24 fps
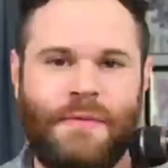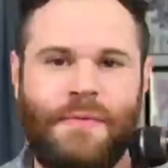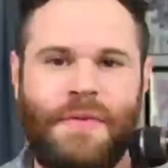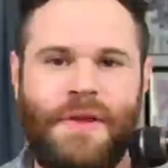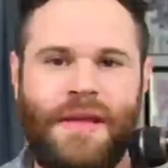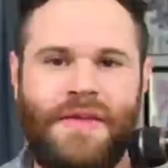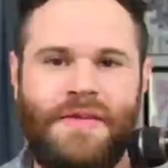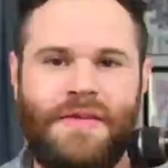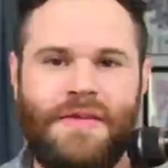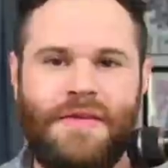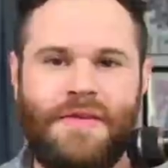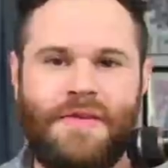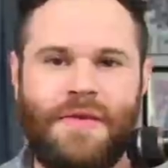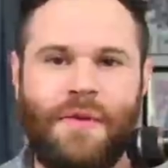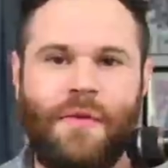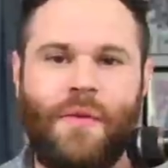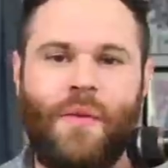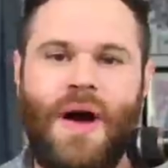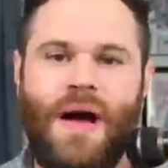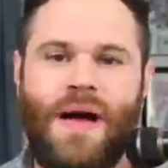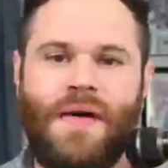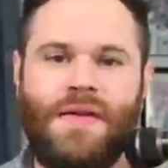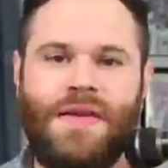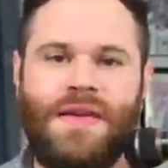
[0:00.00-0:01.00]
places, so
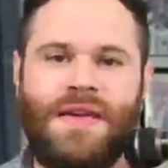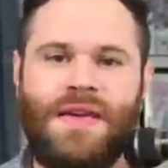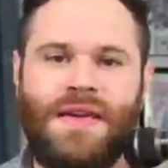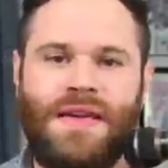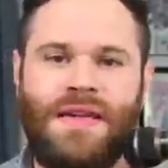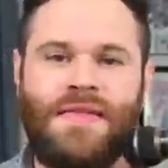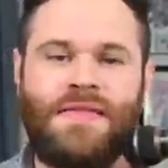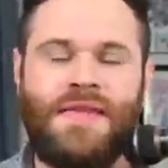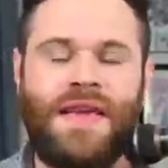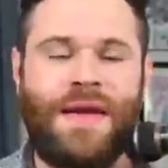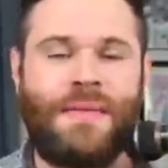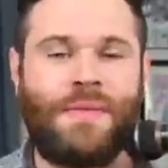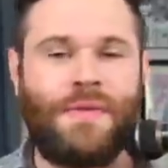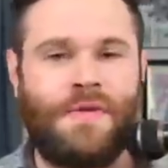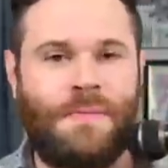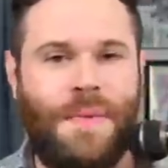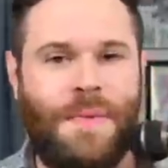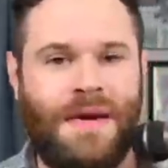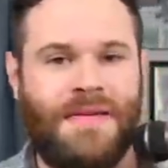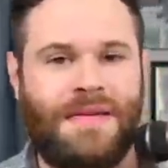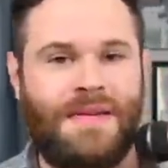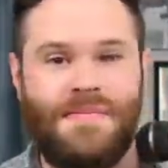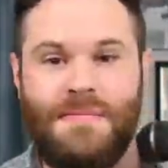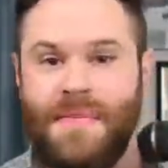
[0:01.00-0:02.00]
while he is a
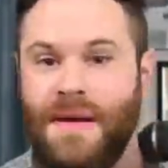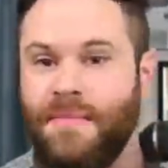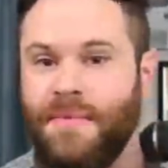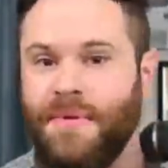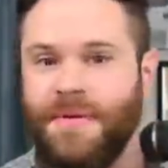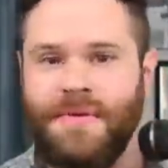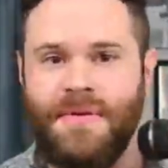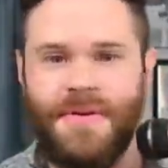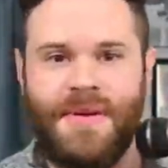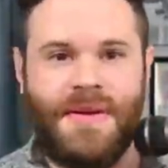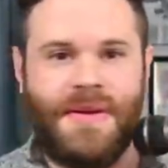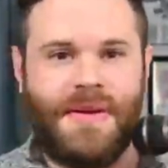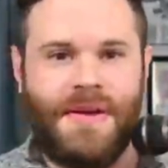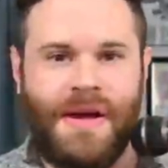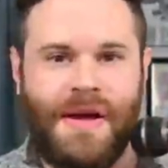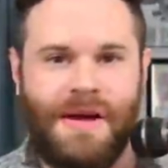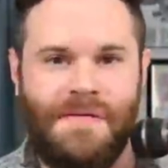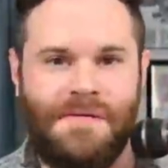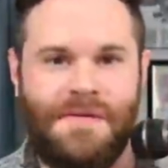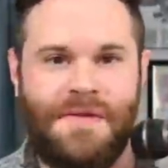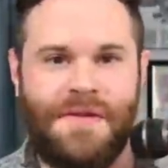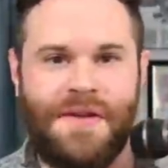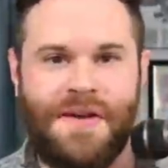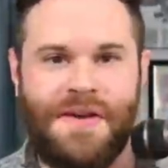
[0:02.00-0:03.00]
respected member
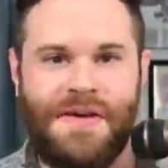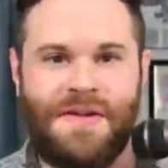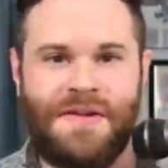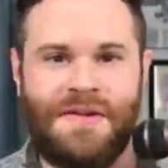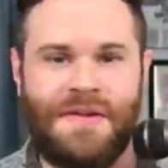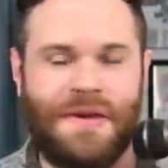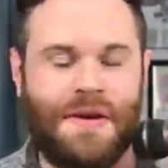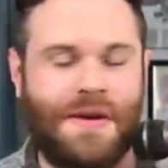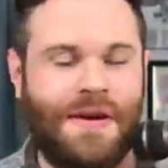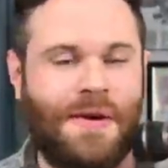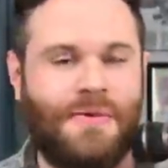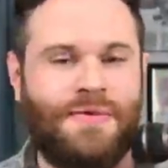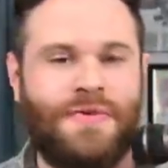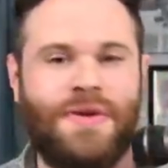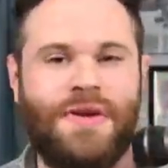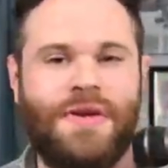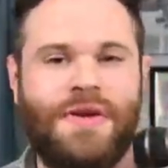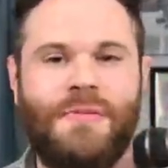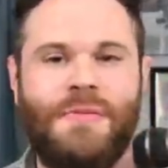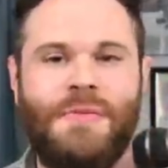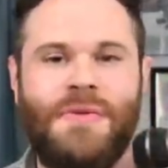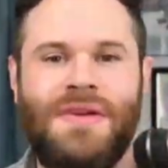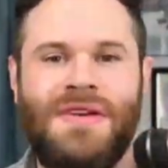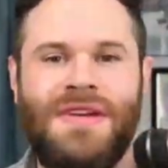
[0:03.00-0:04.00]
of the coaching
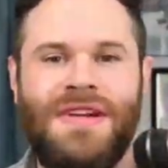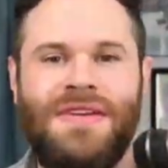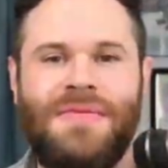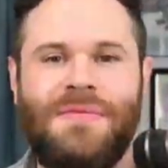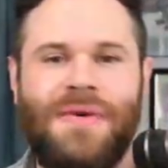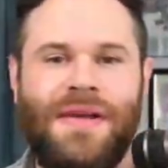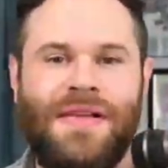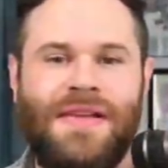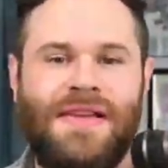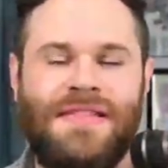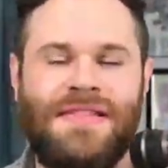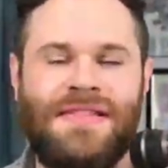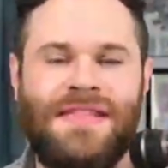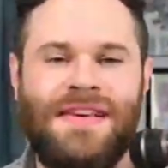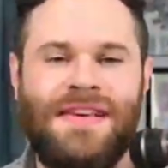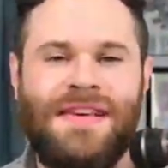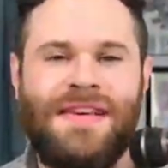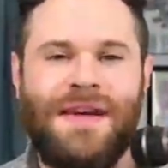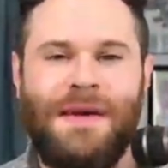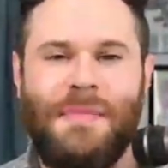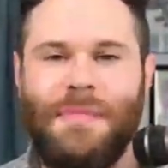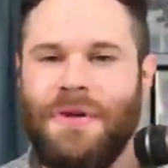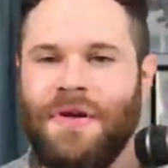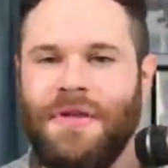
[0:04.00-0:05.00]
community, while he's
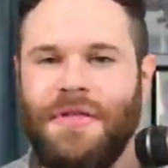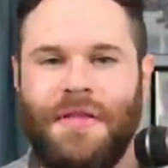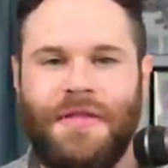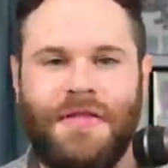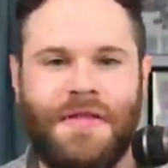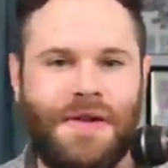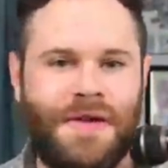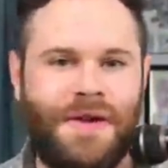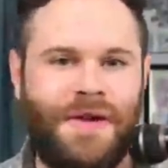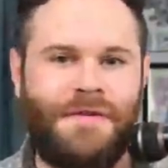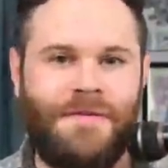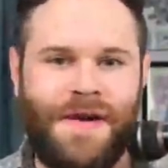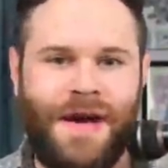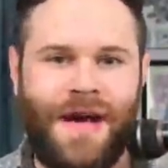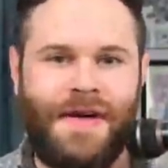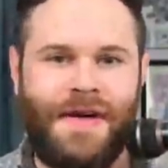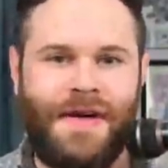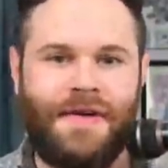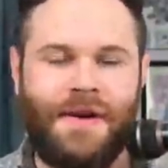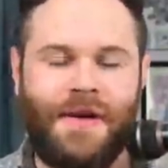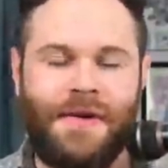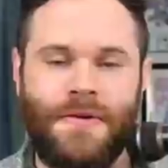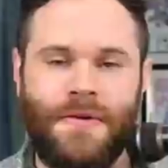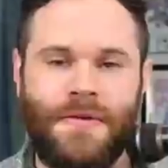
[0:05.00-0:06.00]
part of the
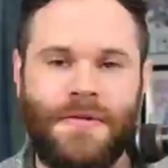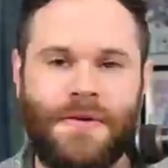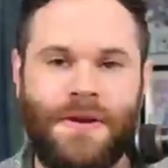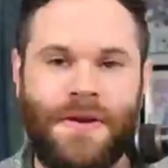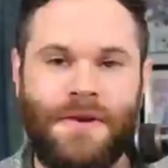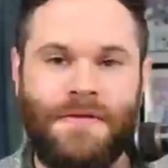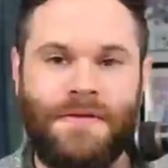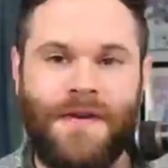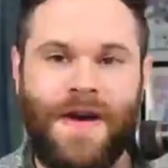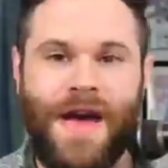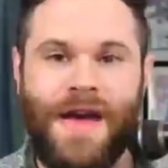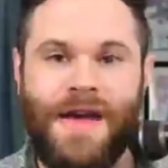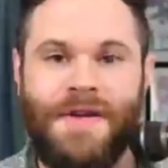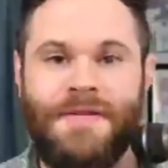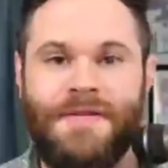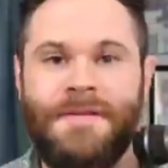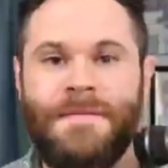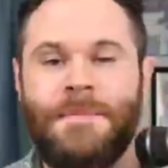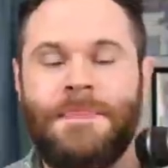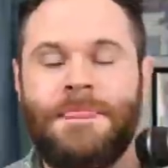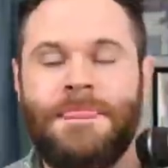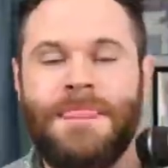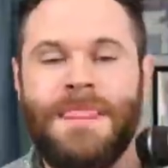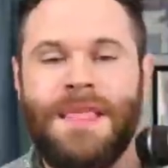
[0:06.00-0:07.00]
35 under 35,
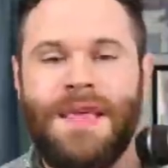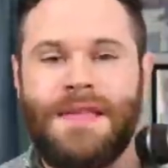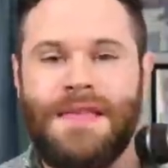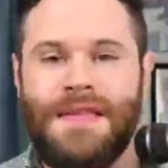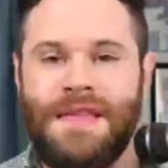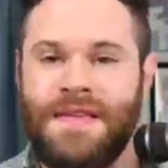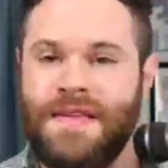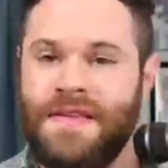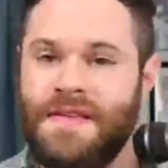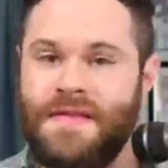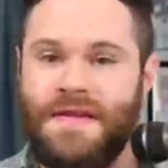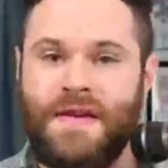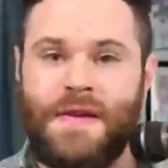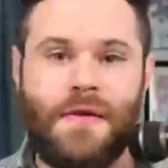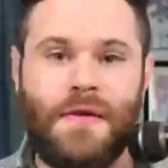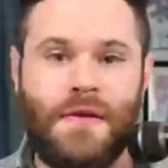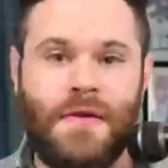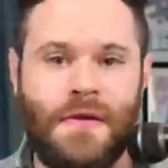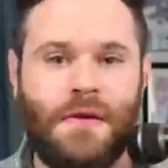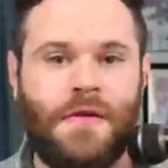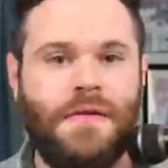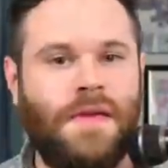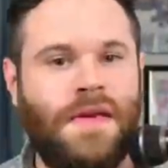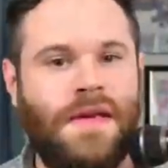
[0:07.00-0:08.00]
this is still
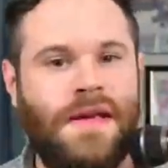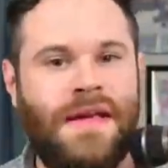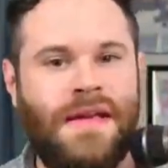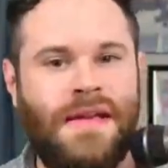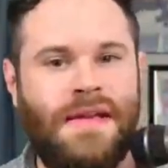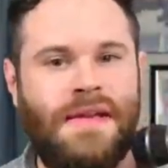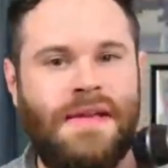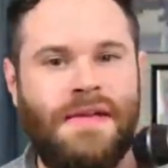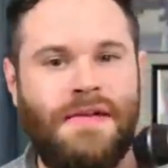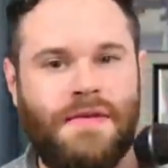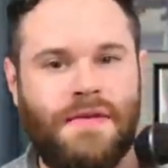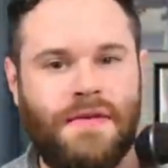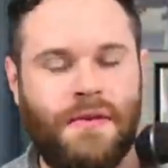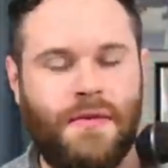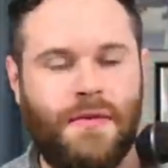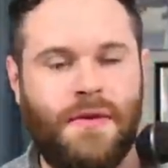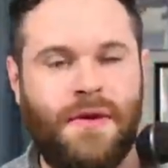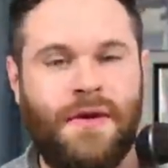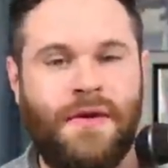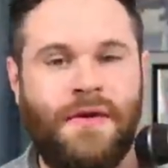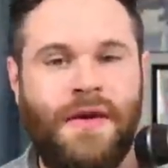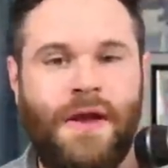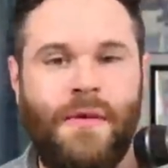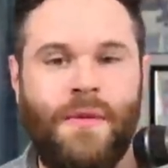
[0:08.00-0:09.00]
early in his
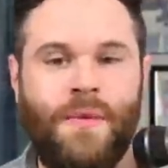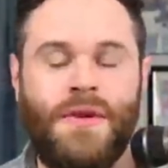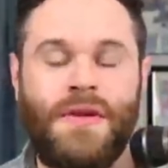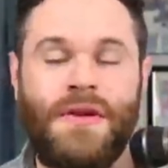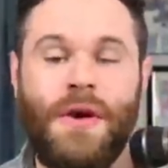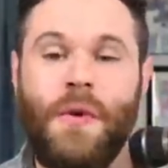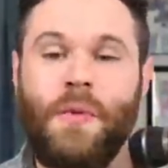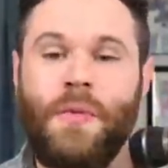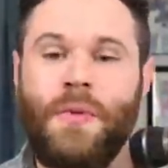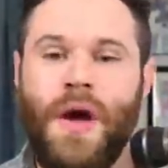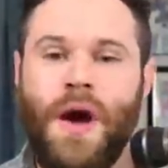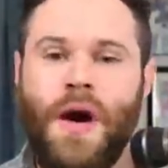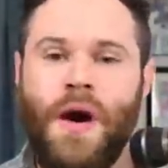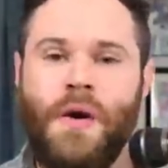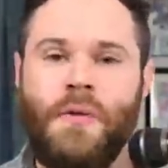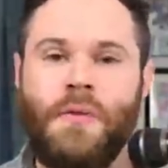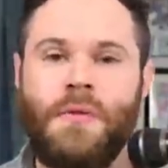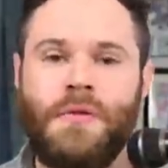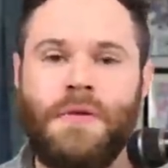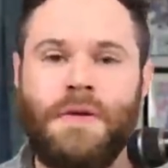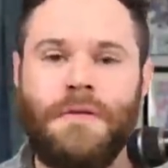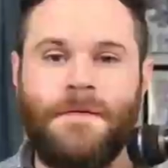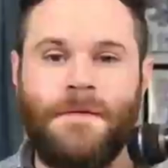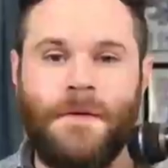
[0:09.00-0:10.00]
career, and we don't
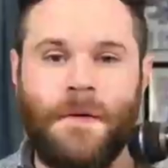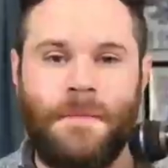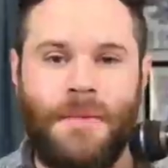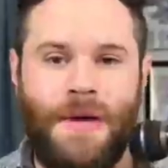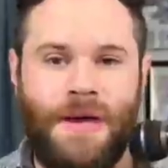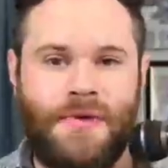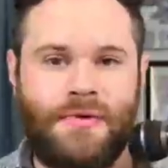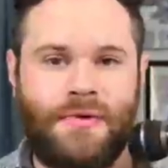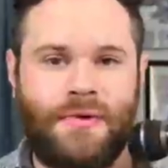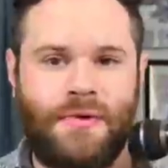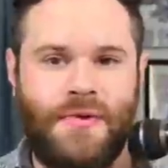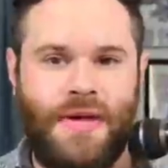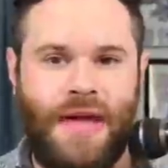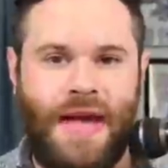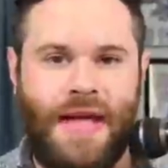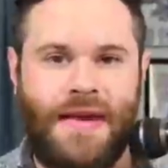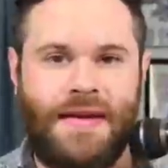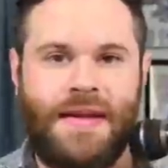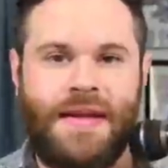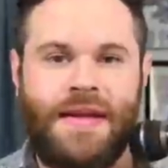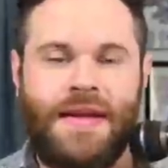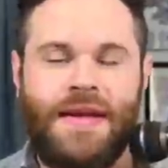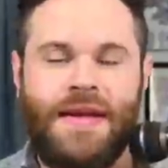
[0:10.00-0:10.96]
know the full picture yet